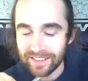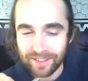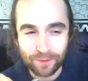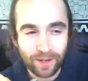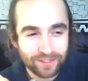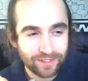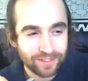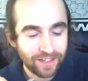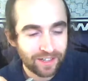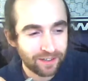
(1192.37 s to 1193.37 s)
the words you
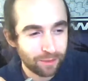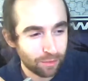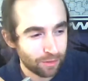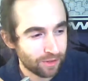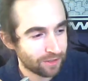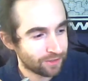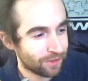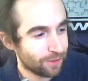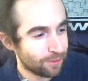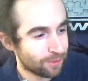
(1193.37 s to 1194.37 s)
say are the product
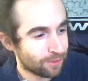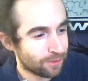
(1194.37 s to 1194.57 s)
of